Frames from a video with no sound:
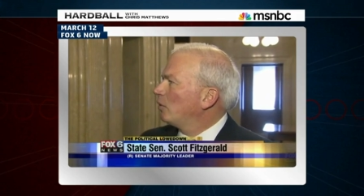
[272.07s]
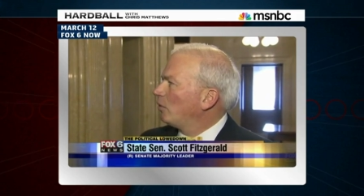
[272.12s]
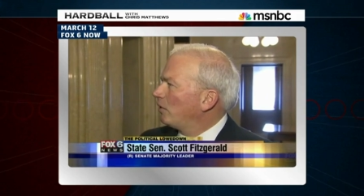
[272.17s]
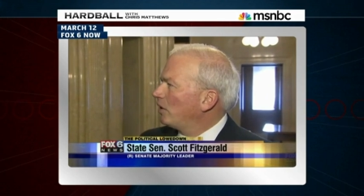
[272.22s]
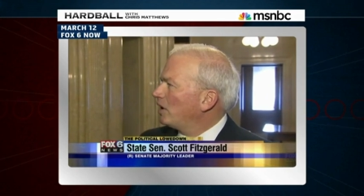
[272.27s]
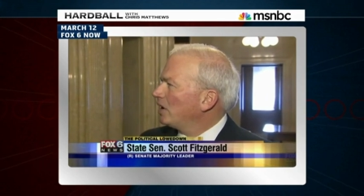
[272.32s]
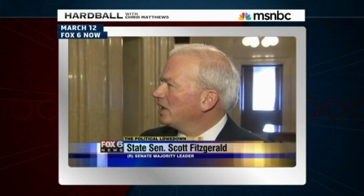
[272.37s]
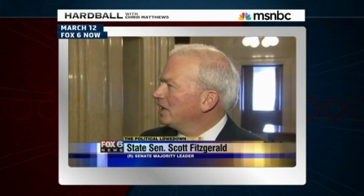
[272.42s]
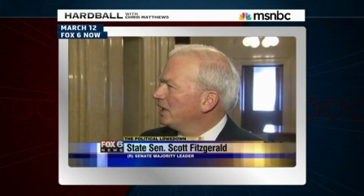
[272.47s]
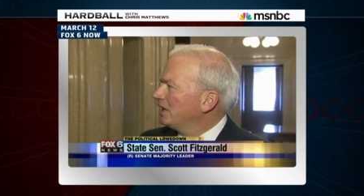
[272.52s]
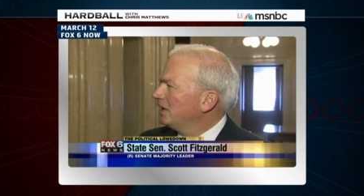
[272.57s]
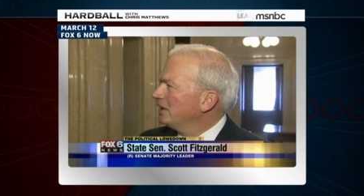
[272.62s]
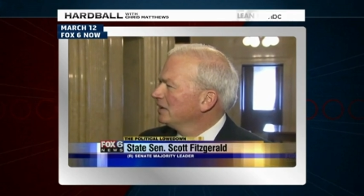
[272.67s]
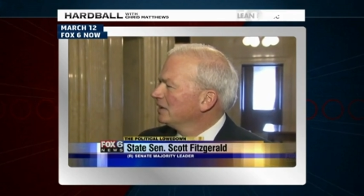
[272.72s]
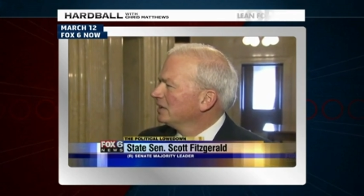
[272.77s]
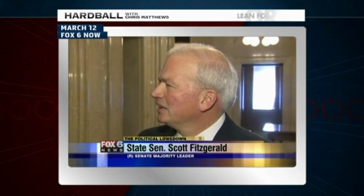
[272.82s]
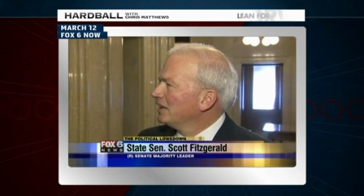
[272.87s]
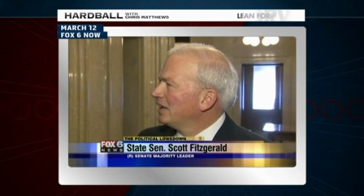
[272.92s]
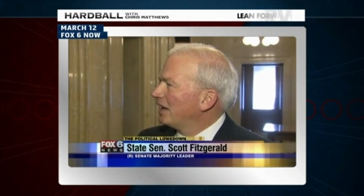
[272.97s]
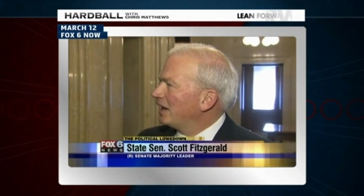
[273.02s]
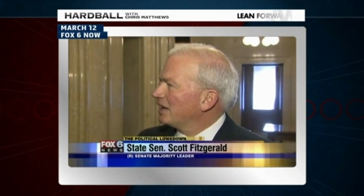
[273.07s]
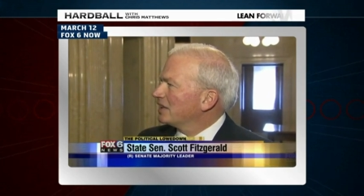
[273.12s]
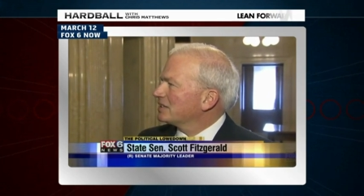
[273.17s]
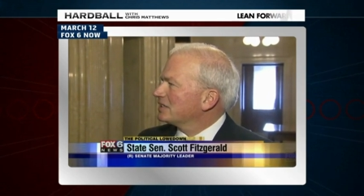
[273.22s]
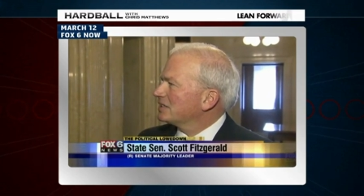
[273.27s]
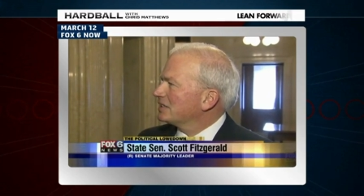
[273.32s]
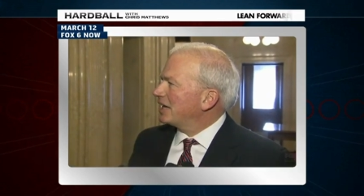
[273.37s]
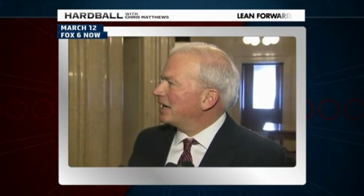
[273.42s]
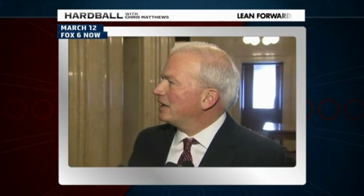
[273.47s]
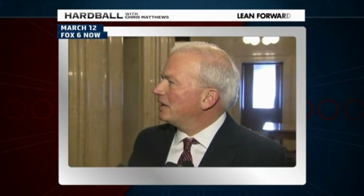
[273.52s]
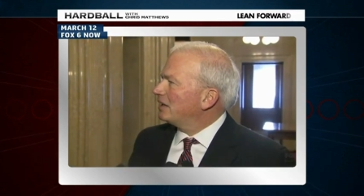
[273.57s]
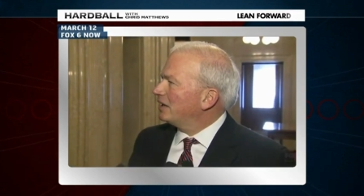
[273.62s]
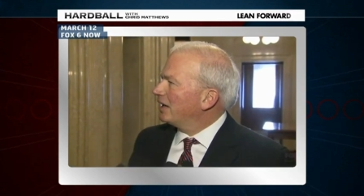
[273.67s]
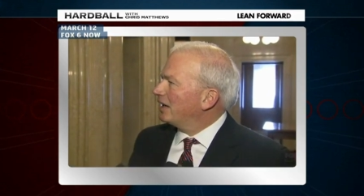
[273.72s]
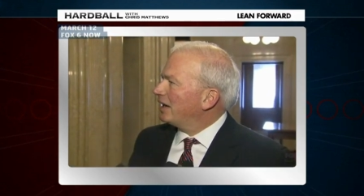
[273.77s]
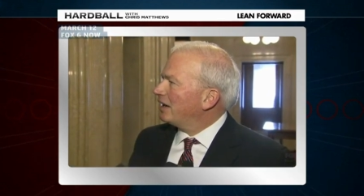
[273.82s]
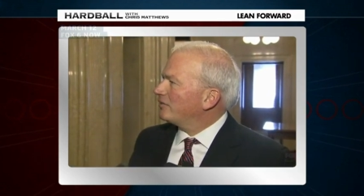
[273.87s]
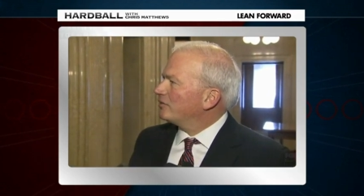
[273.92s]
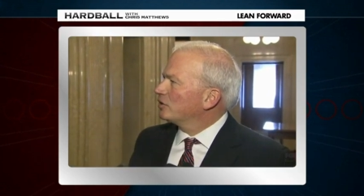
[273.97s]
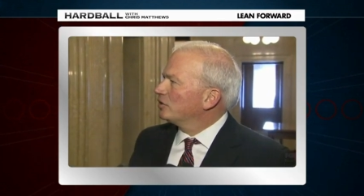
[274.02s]
in Milwaukee on a
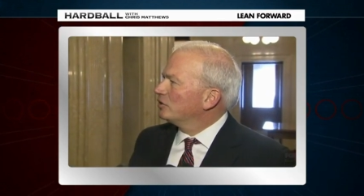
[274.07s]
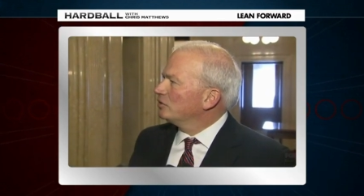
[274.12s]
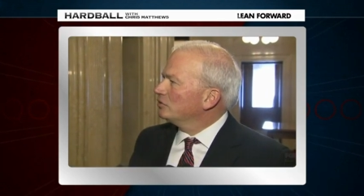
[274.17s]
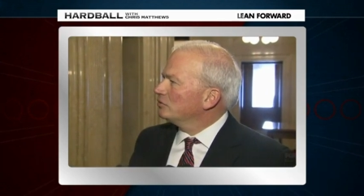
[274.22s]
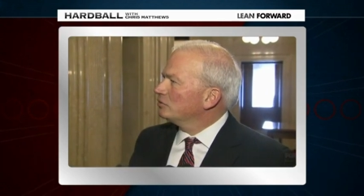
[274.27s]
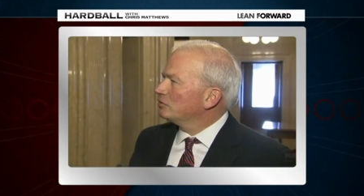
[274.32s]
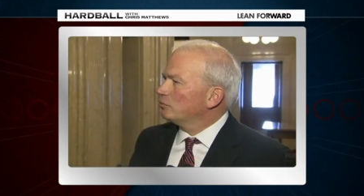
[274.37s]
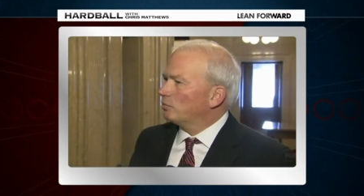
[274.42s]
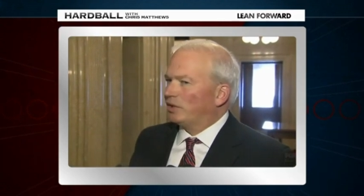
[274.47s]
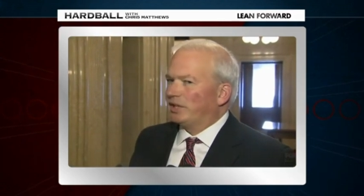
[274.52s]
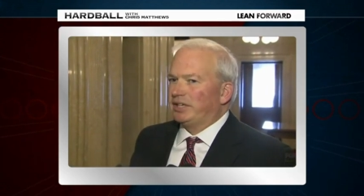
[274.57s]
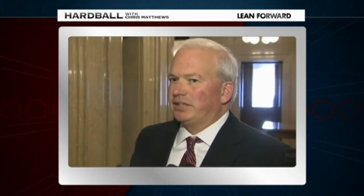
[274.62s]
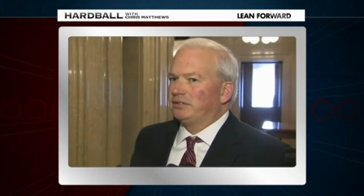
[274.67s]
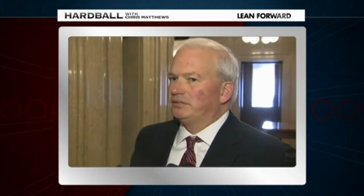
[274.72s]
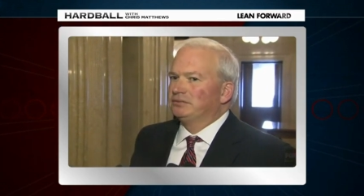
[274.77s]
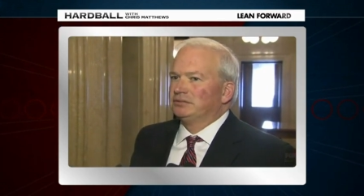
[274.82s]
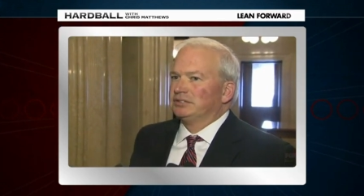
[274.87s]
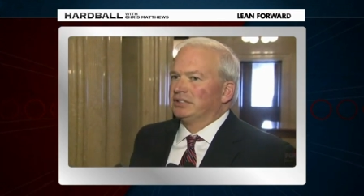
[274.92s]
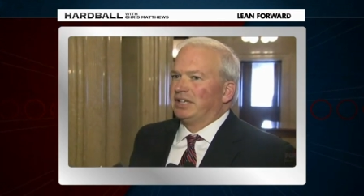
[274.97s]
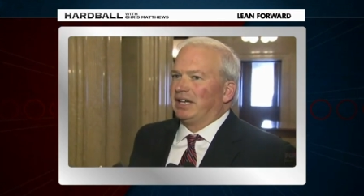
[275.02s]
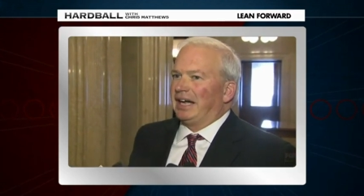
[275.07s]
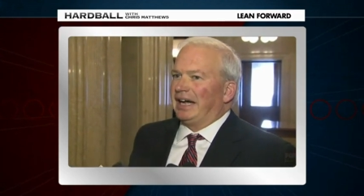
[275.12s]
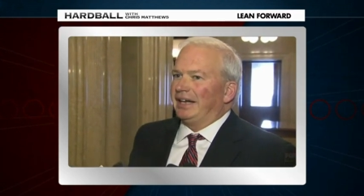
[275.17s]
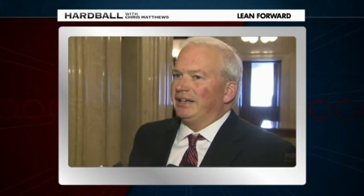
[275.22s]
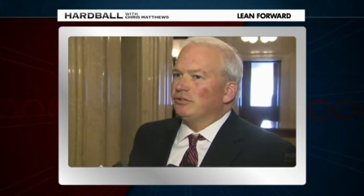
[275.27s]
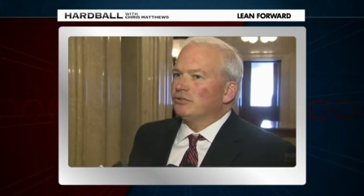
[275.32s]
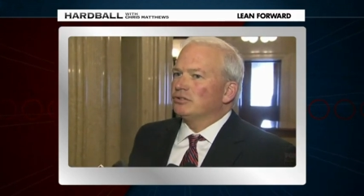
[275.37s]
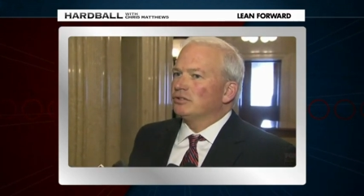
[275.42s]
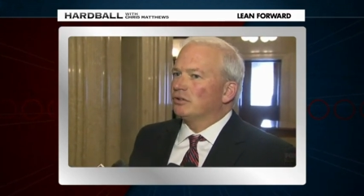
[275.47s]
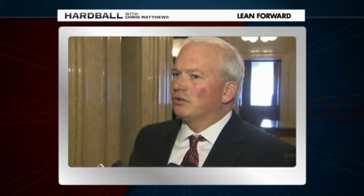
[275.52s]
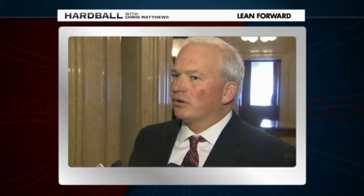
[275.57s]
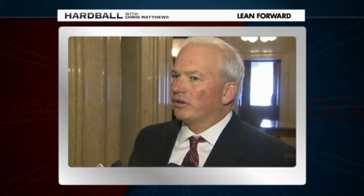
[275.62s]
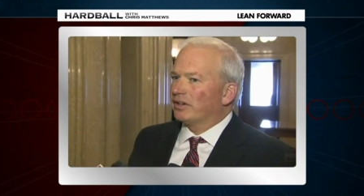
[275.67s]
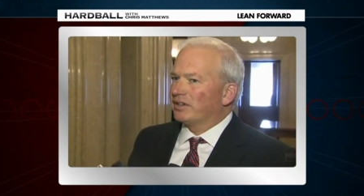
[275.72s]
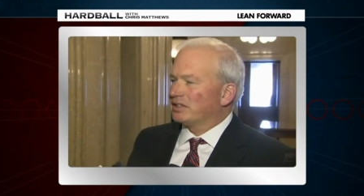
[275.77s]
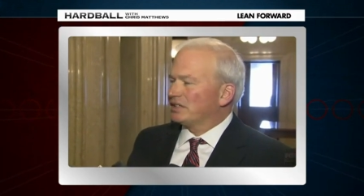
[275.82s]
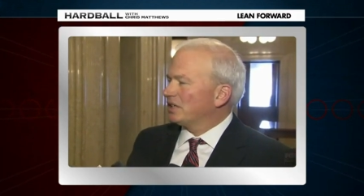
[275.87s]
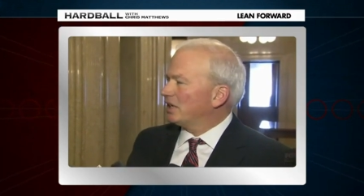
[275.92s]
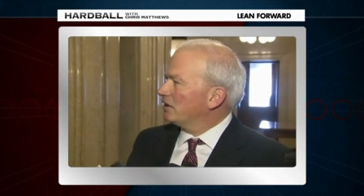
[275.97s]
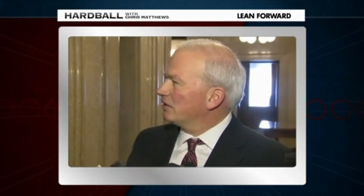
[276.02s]
Saturday afternoon when I couldn't go
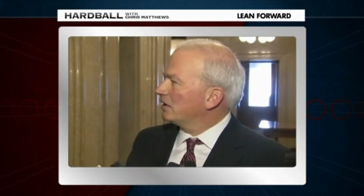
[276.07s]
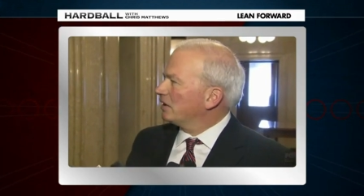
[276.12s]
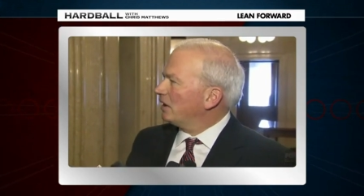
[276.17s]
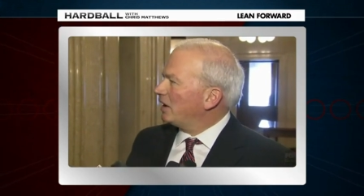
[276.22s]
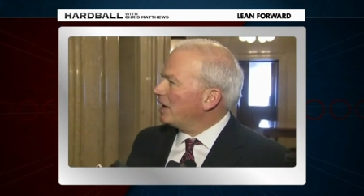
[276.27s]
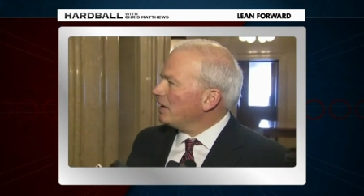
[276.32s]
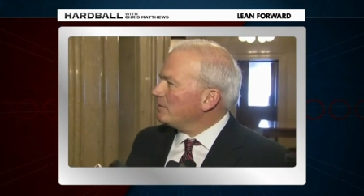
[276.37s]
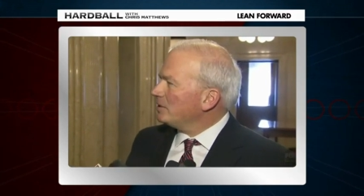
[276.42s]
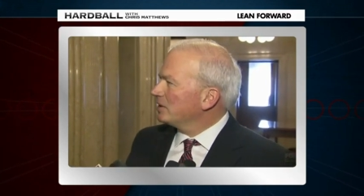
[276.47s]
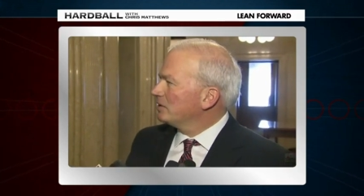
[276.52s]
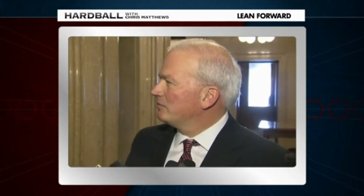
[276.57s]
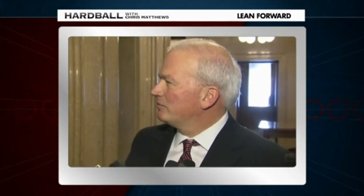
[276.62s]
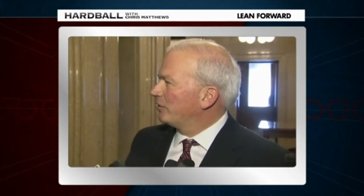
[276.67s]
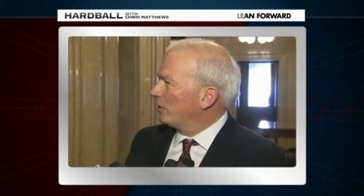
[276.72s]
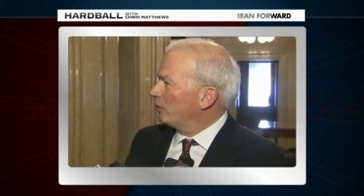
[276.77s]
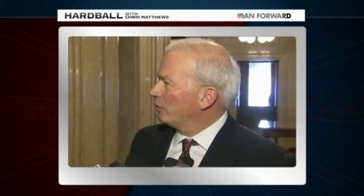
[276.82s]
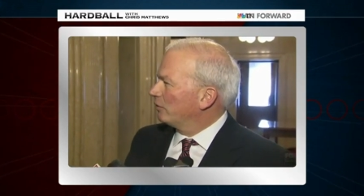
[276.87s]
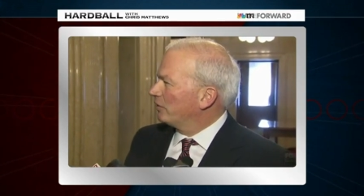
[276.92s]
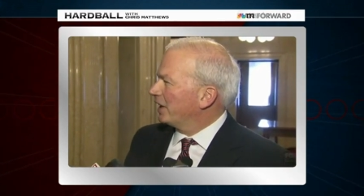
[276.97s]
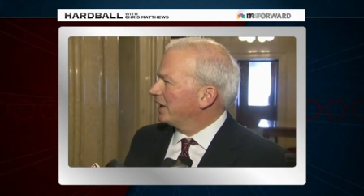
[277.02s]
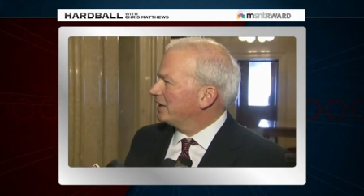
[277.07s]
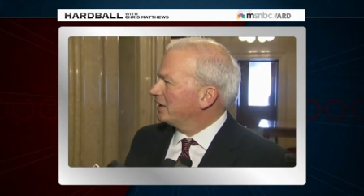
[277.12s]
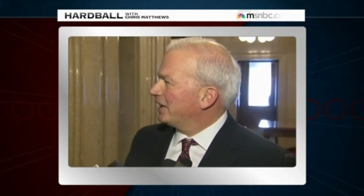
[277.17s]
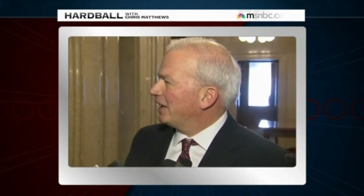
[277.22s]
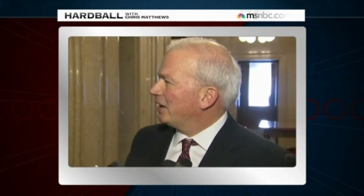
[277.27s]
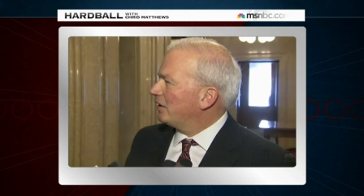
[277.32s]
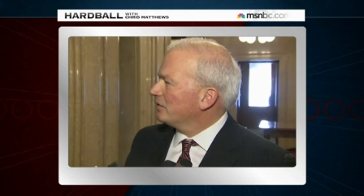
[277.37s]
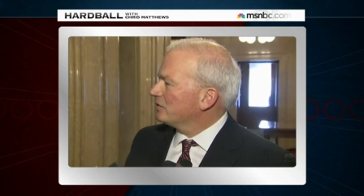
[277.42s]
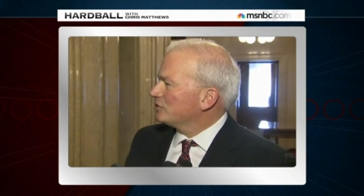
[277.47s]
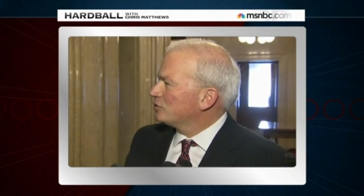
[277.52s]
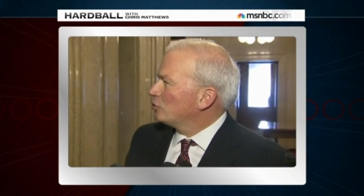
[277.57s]
to the town of Clyman and vote right now?